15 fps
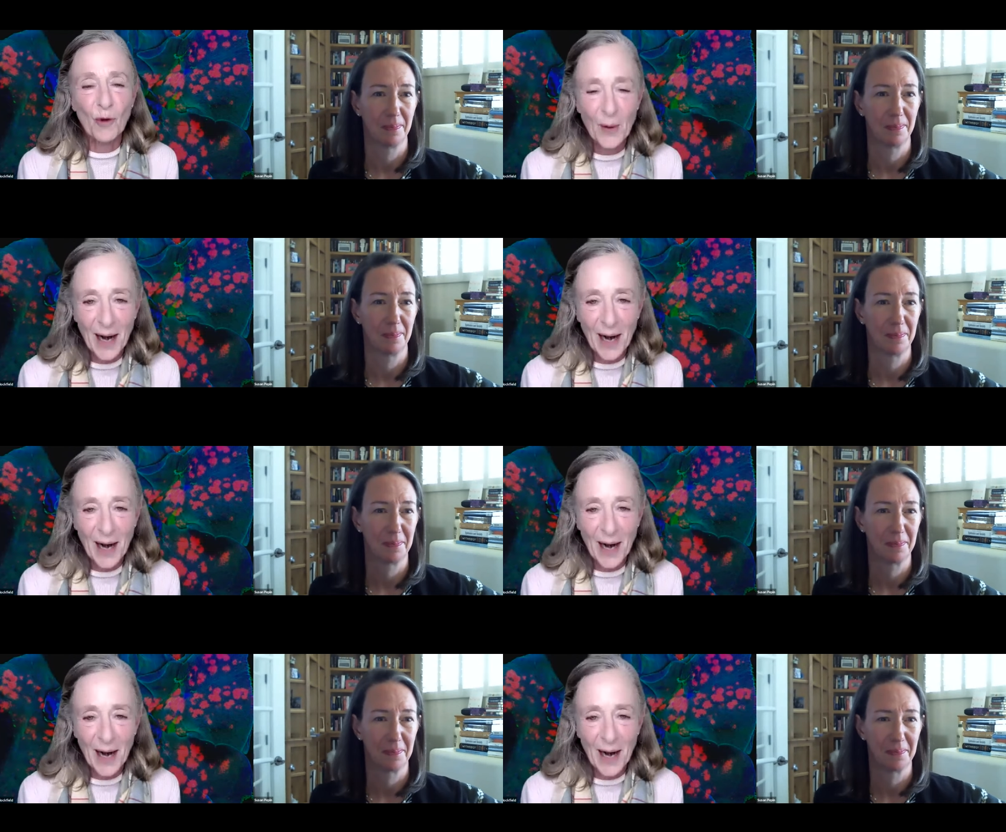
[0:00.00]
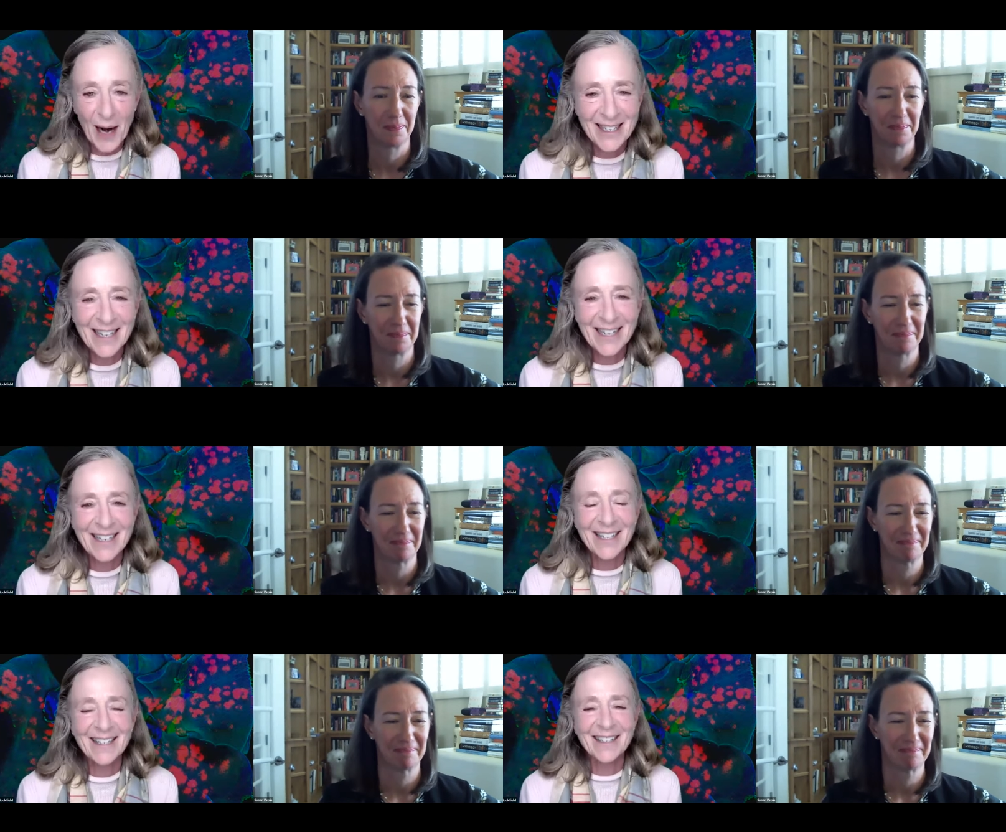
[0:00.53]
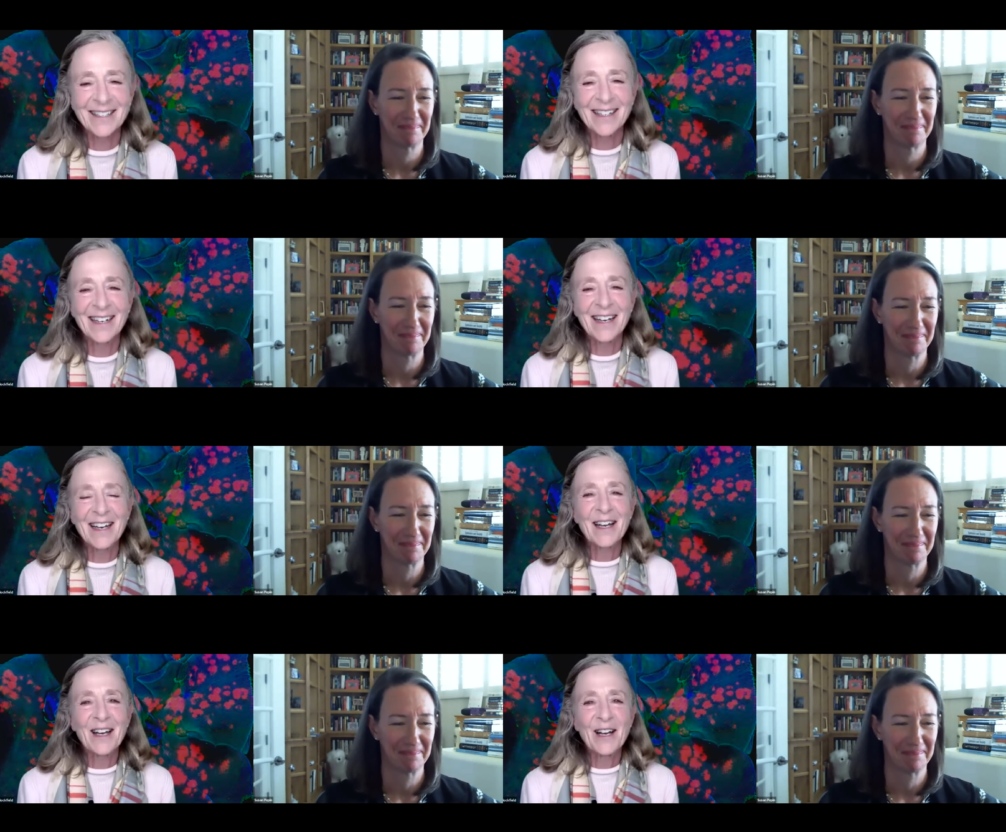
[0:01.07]
Speaker 1: when I was a scientist.
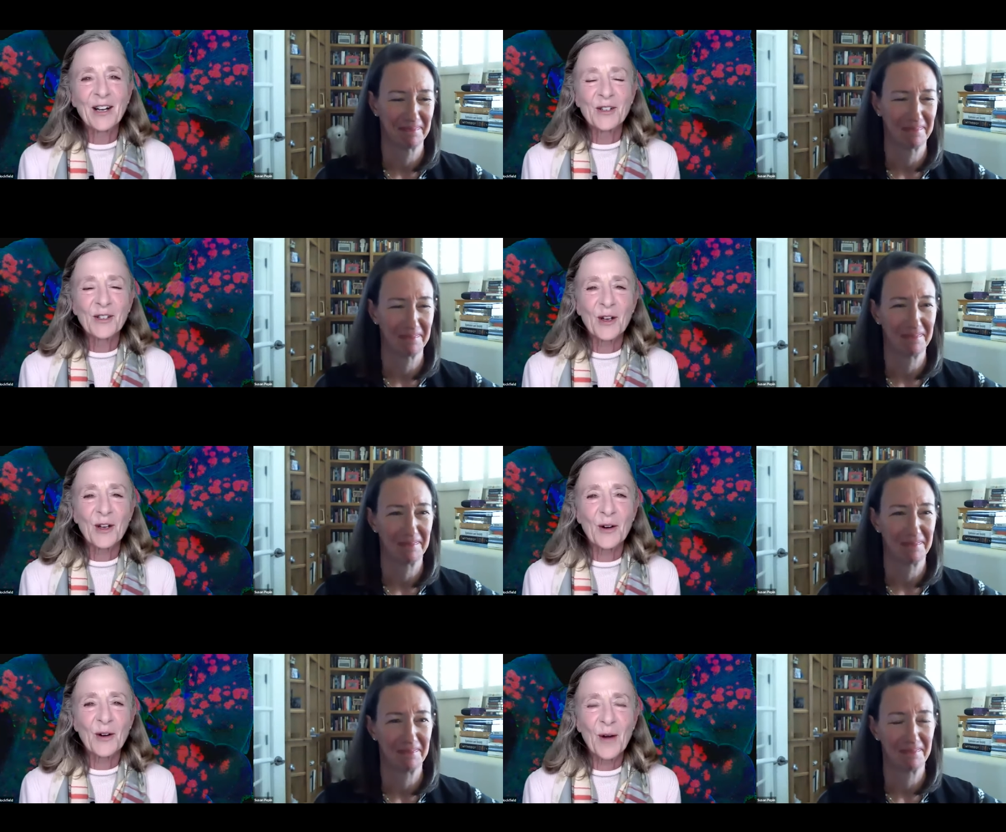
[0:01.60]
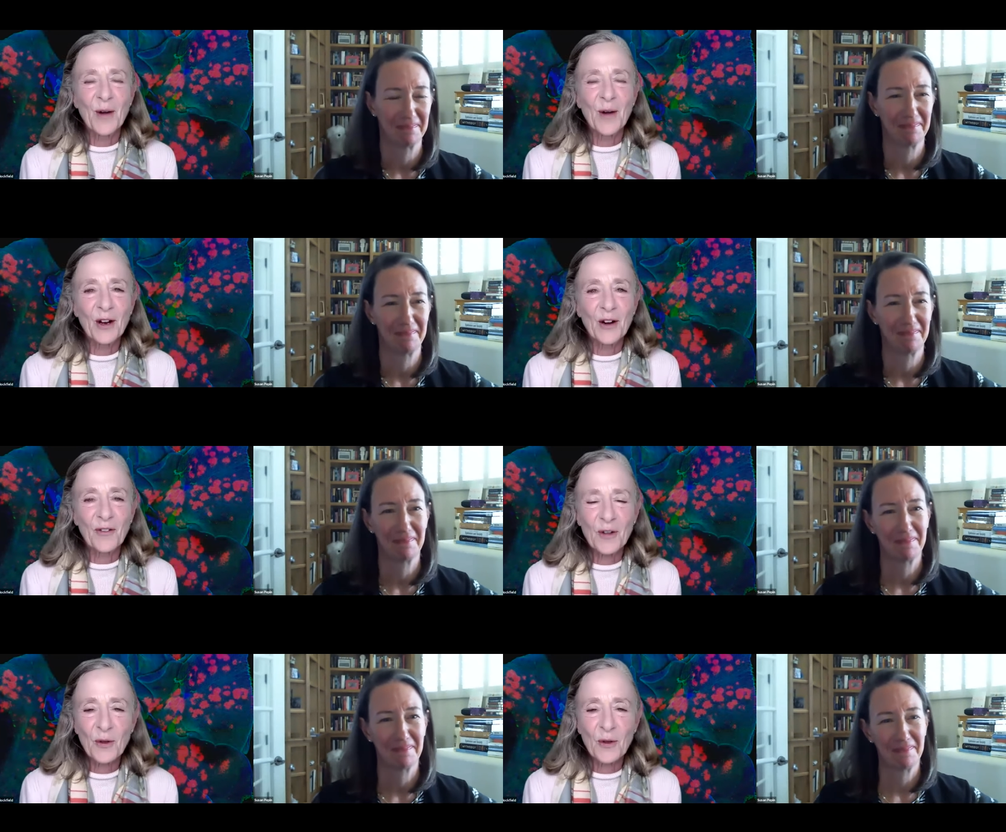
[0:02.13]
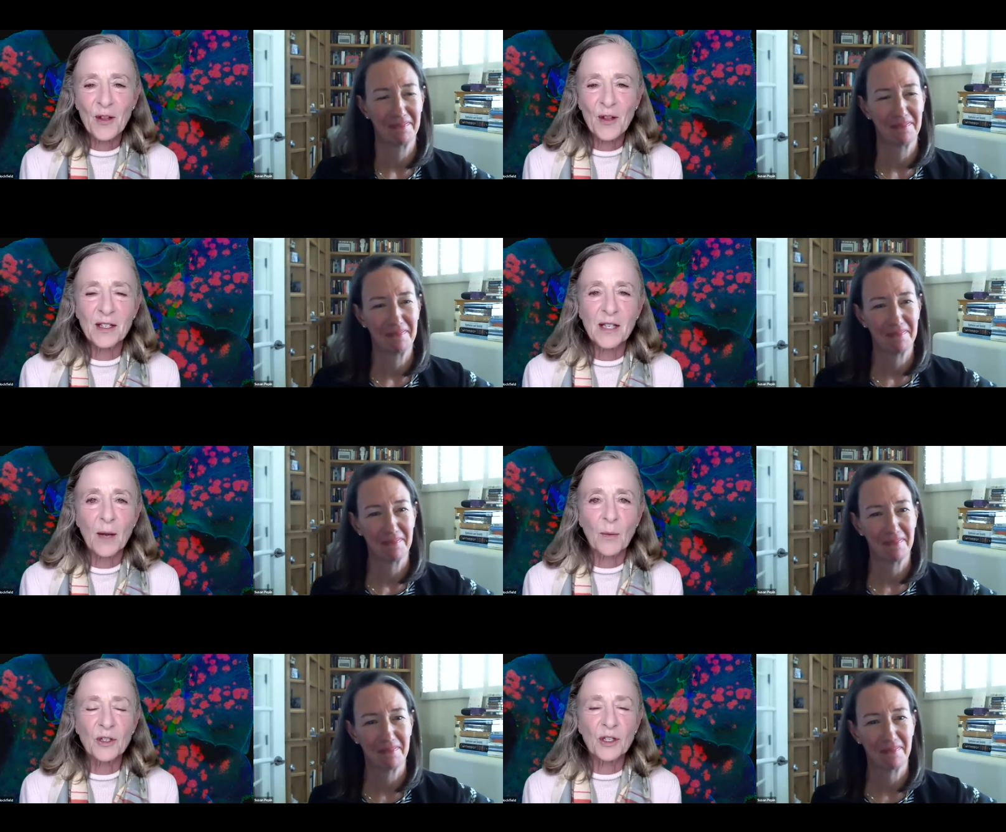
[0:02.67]
So uh, there are a few things
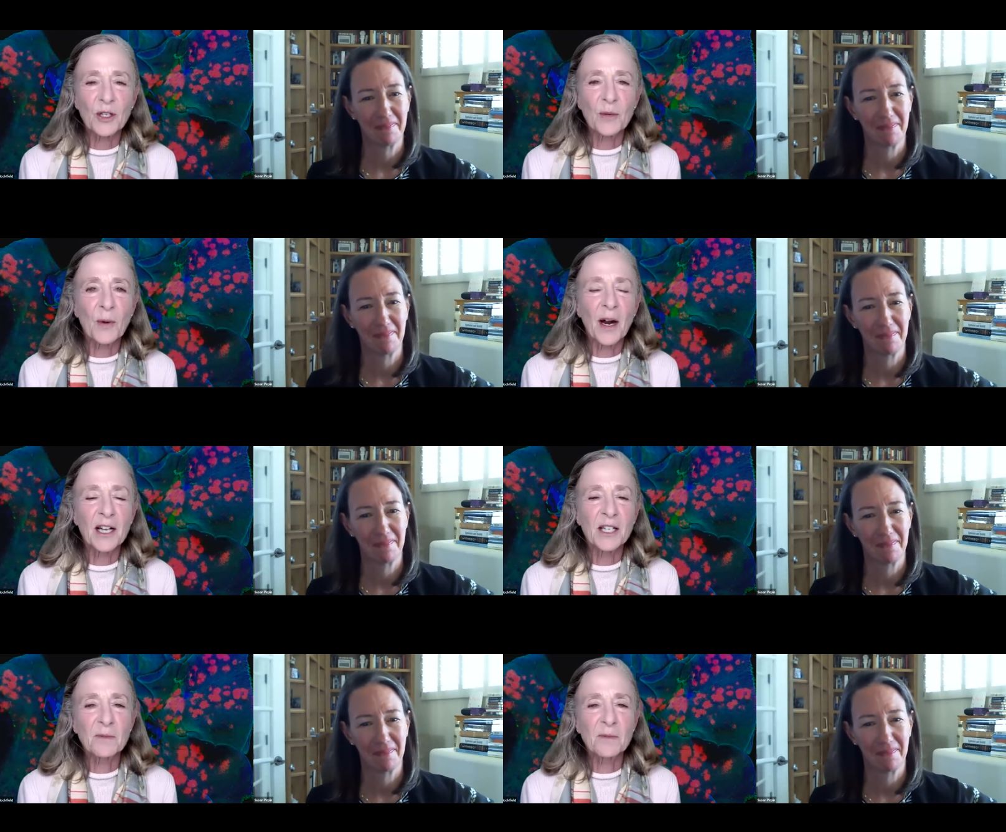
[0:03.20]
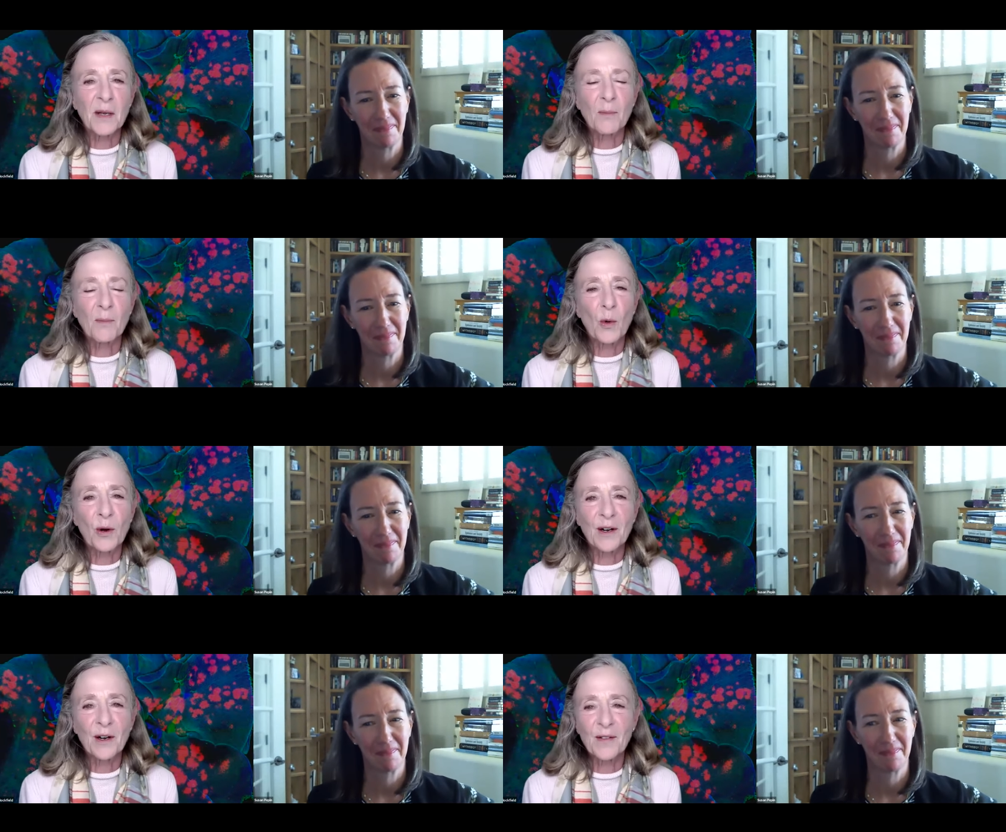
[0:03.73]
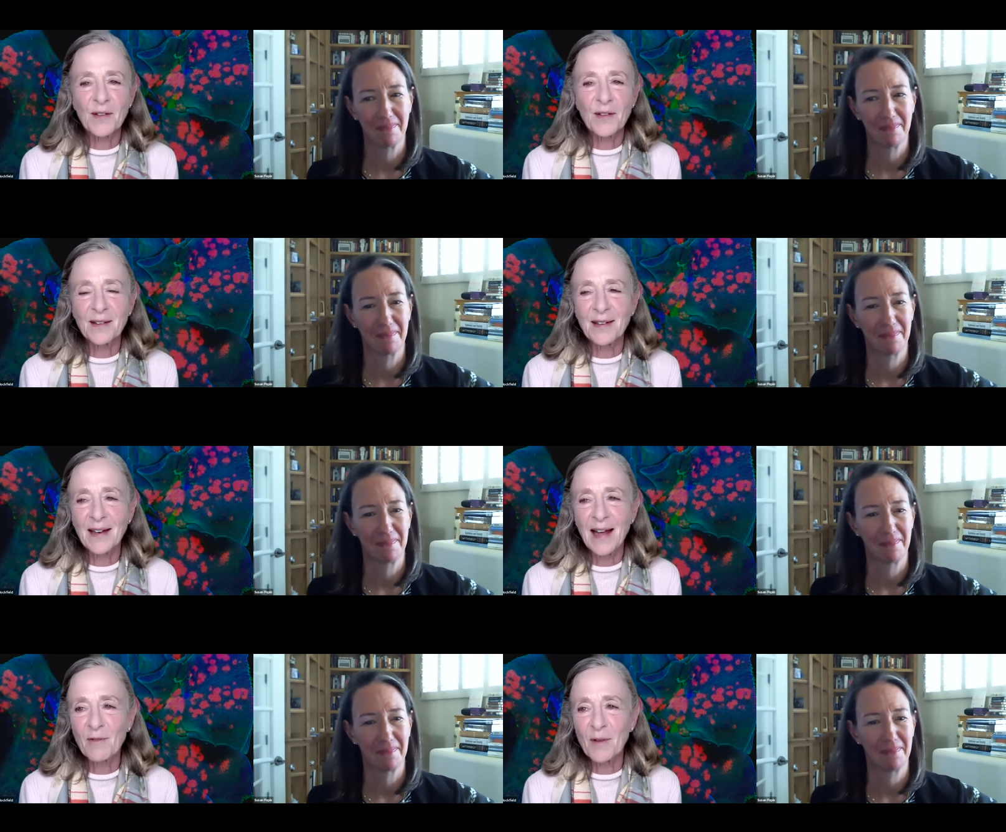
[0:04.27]
that would surprise me more
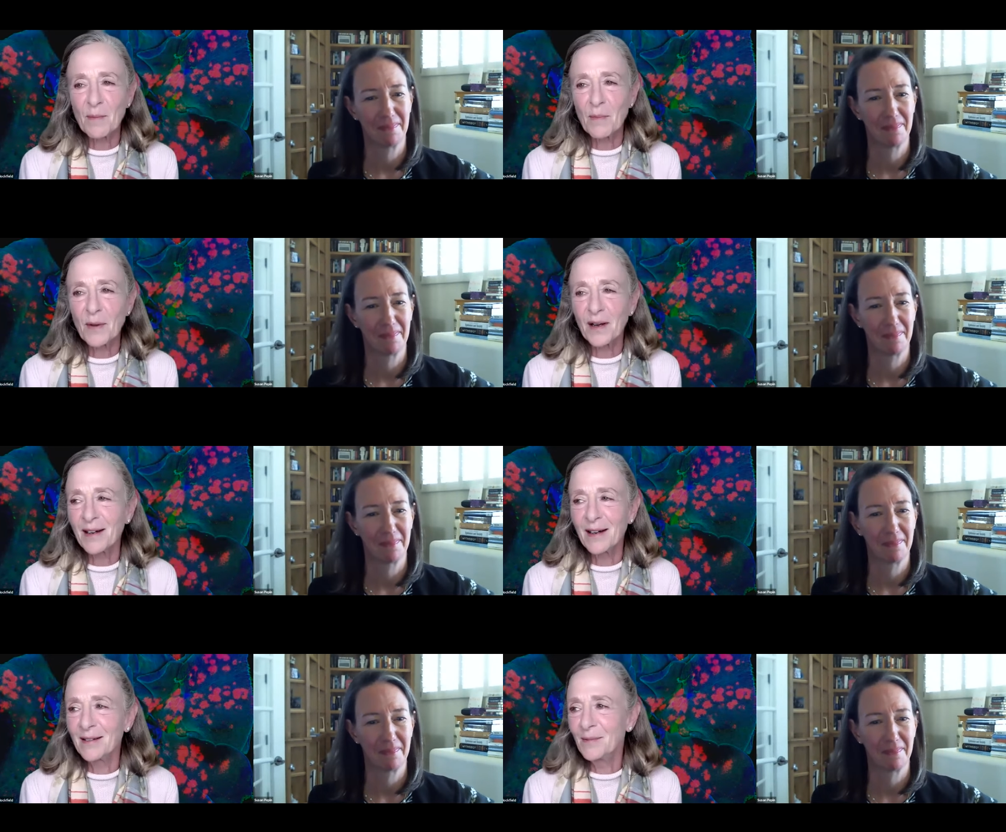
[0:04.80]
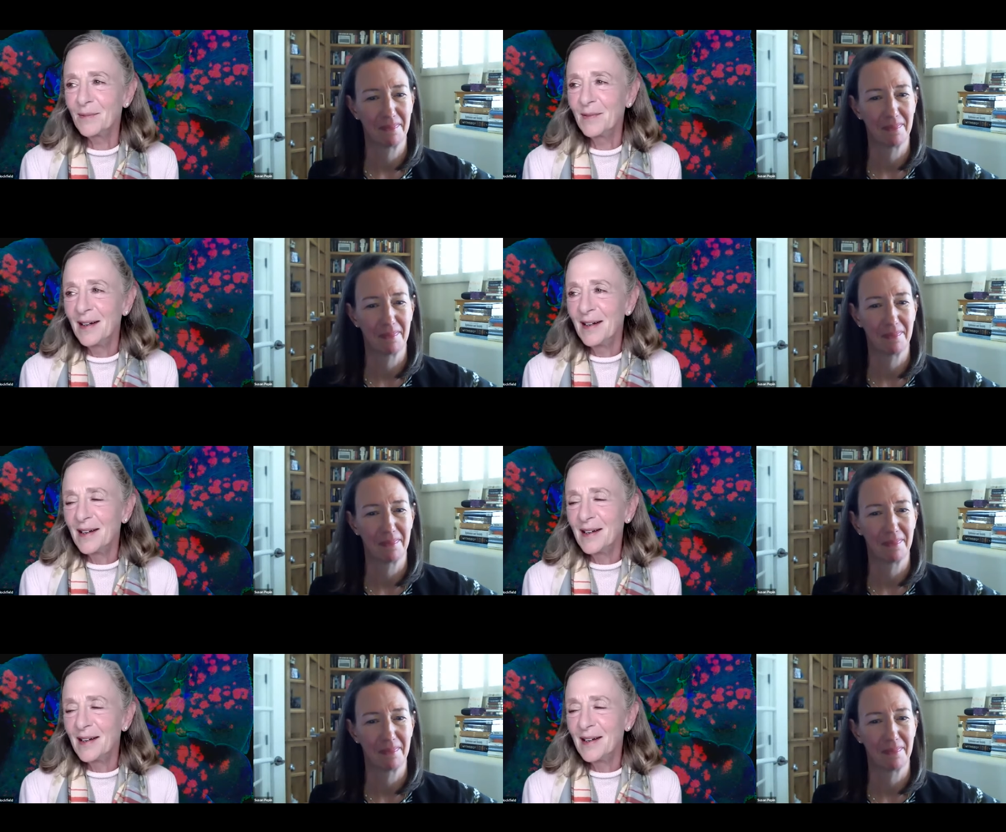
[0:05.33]
than having become